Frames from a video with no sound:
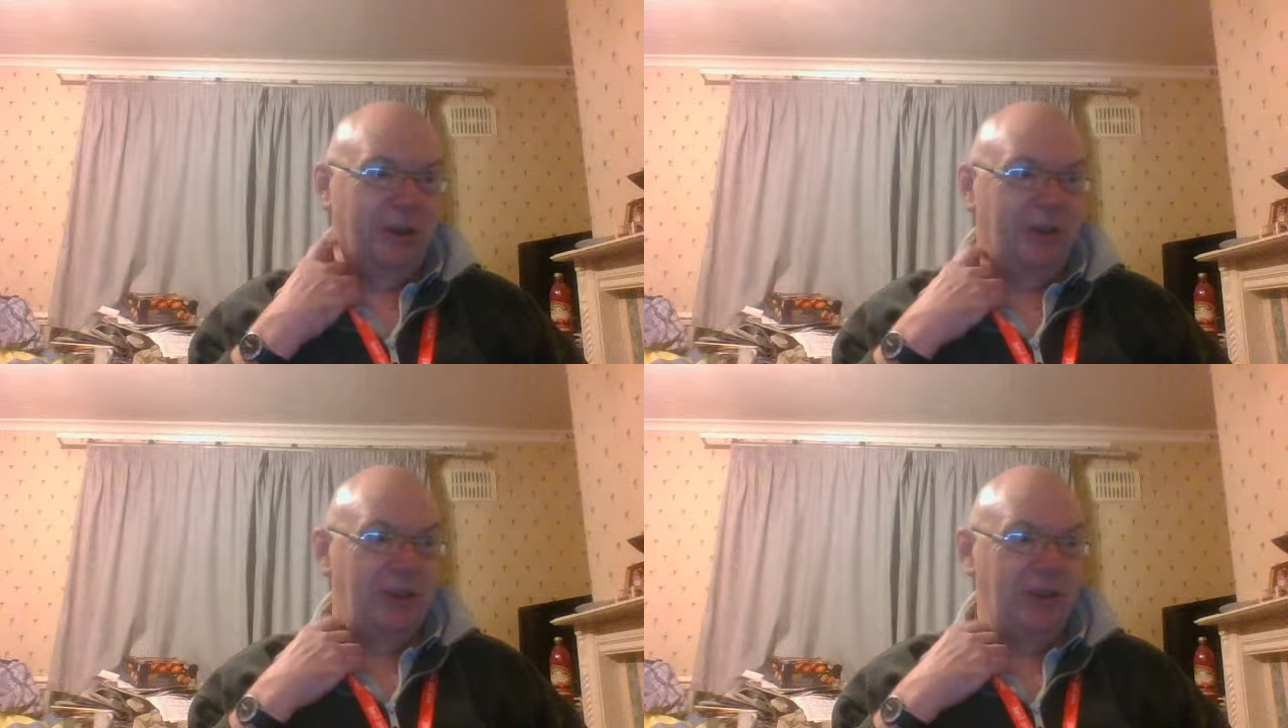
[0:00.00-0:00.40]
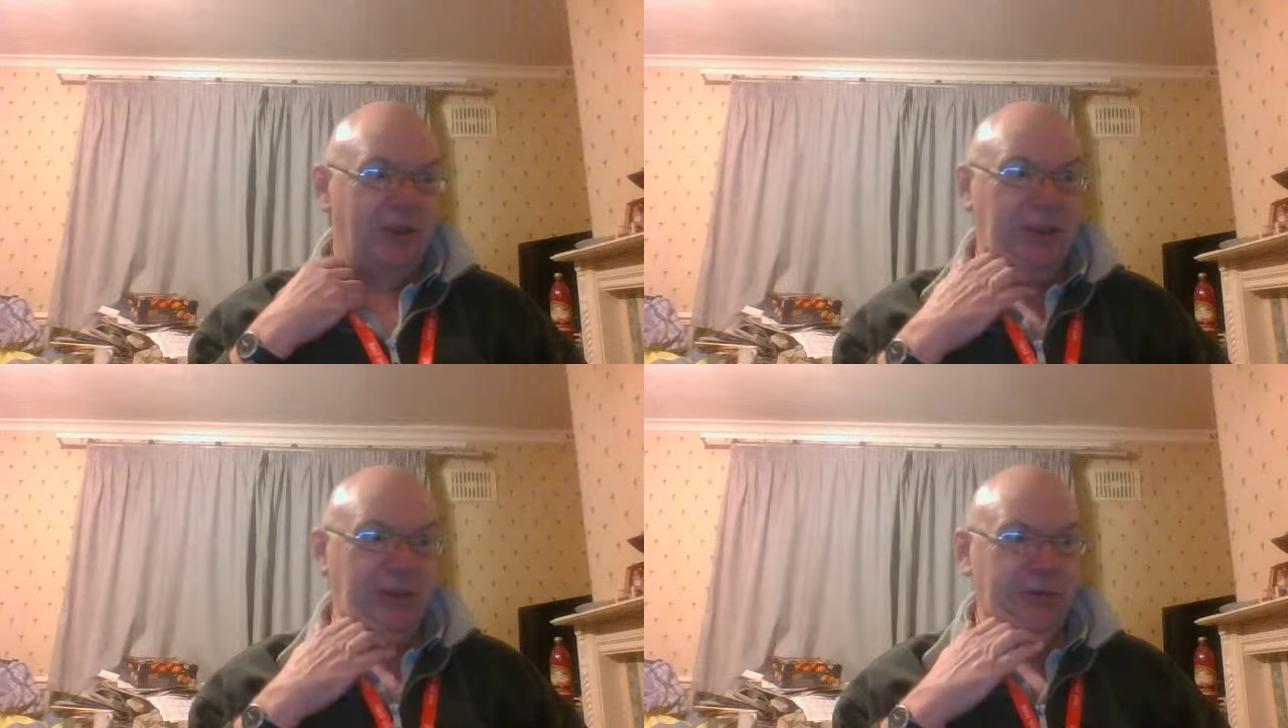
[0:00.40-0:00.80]
is the
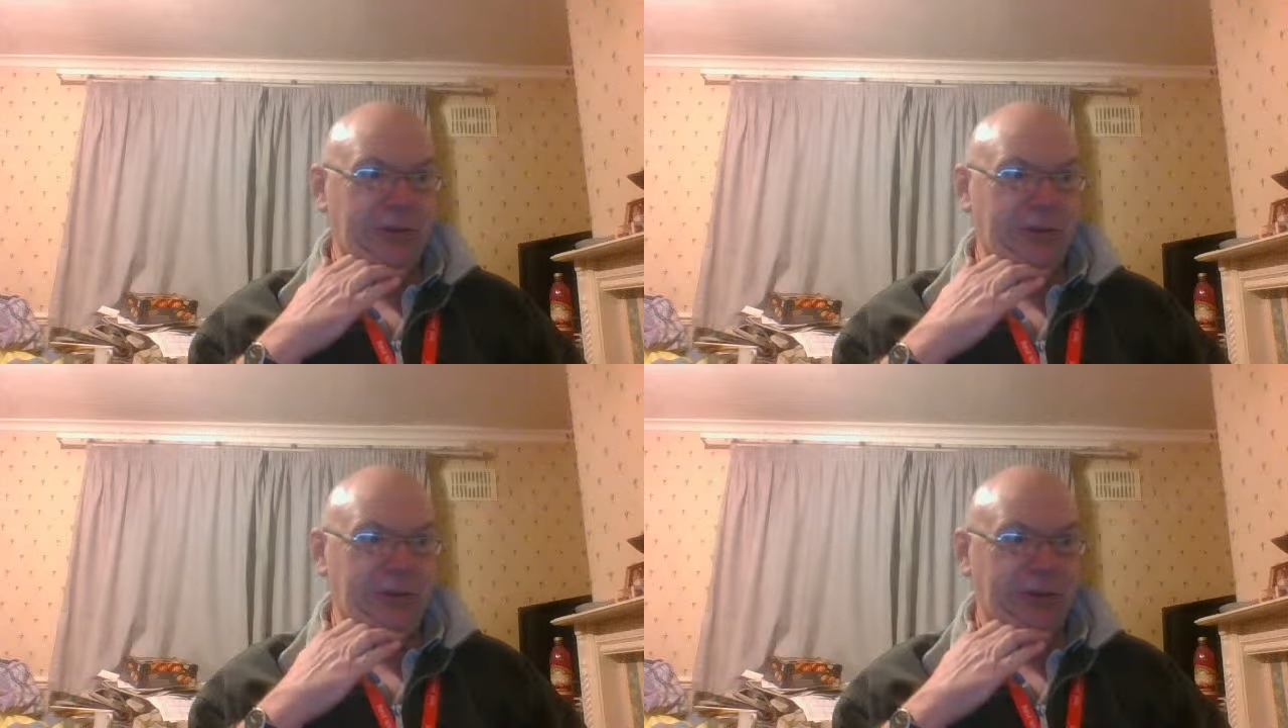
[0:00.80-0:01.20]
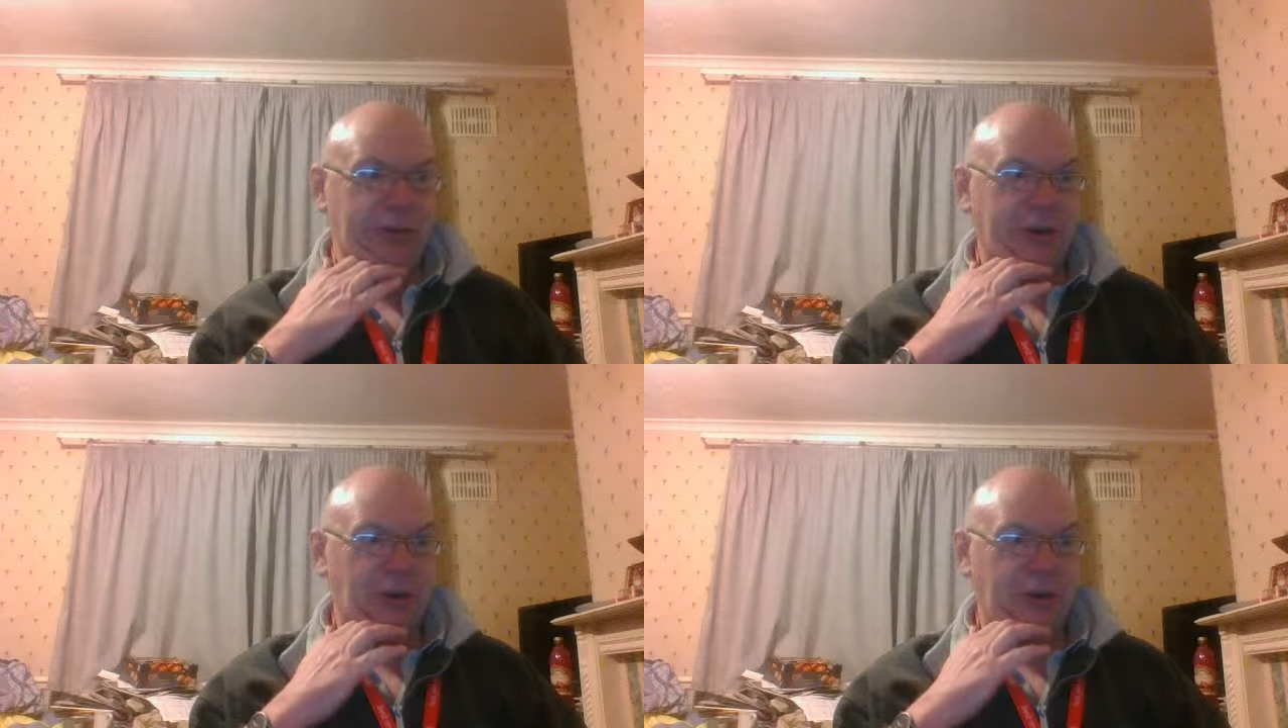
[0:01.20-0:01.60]
security and
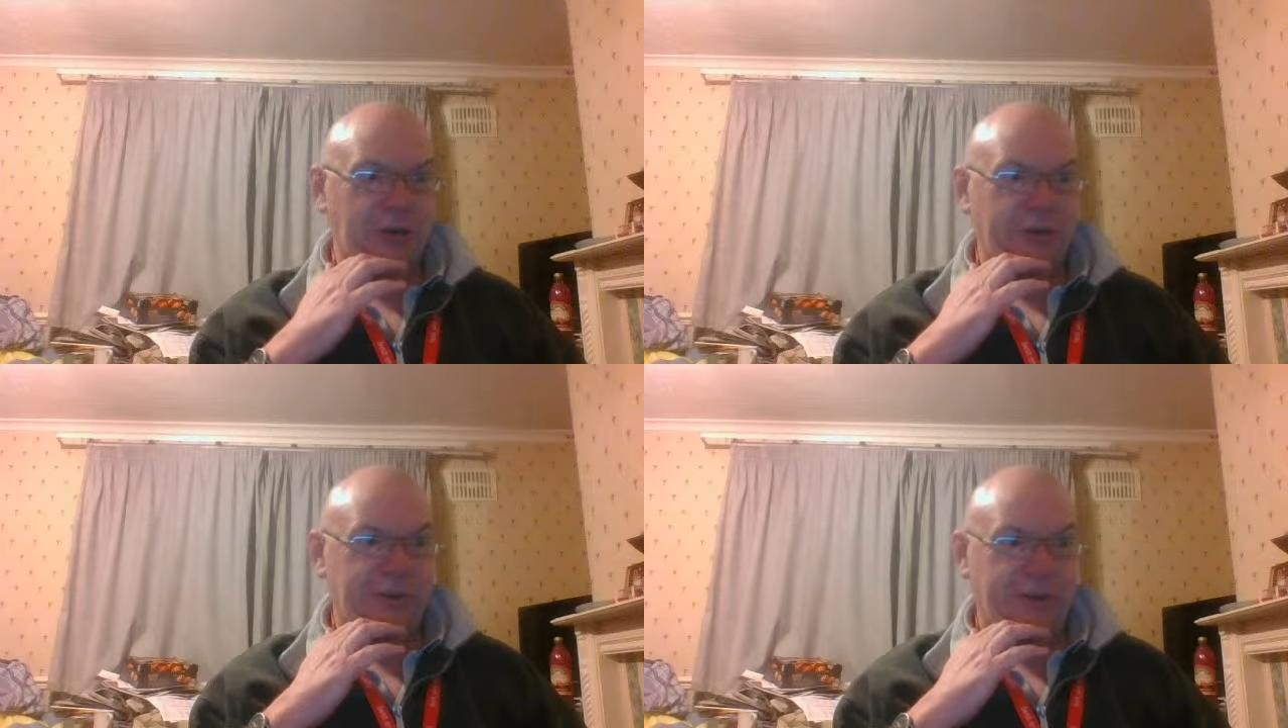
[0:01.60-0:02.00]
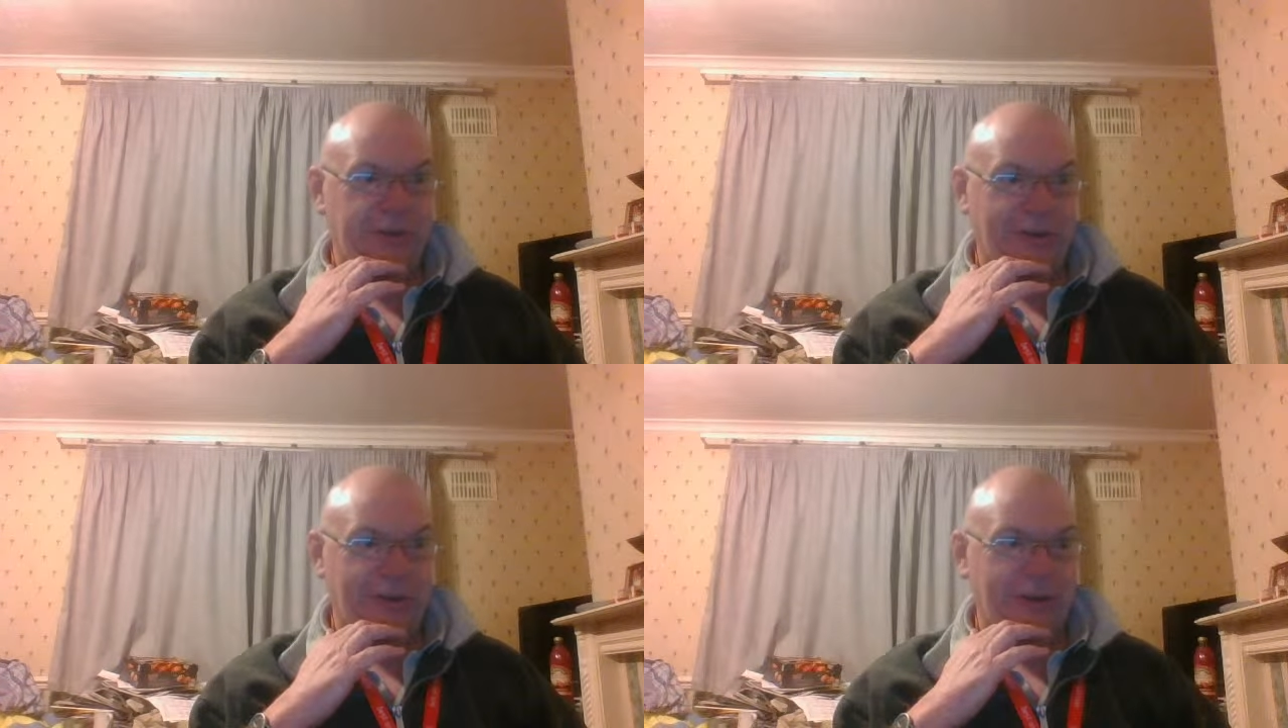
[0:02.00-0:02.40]
reassurance it
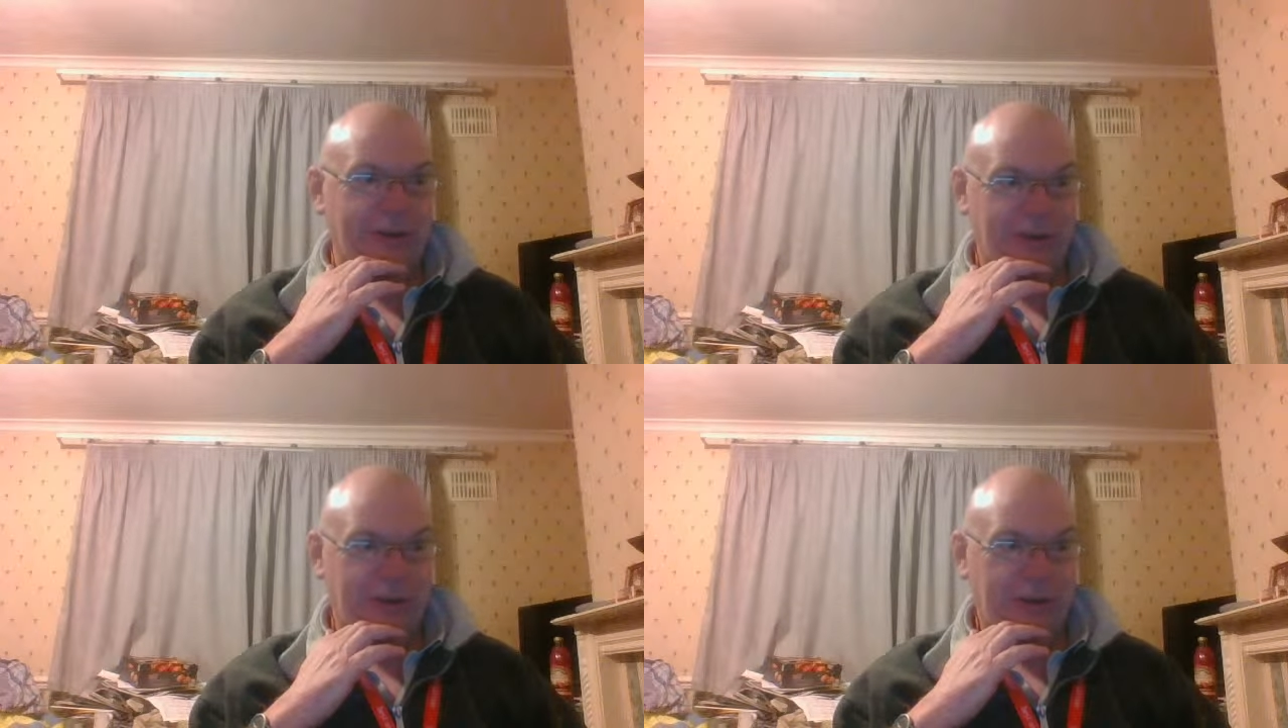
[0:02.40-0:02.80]
offers.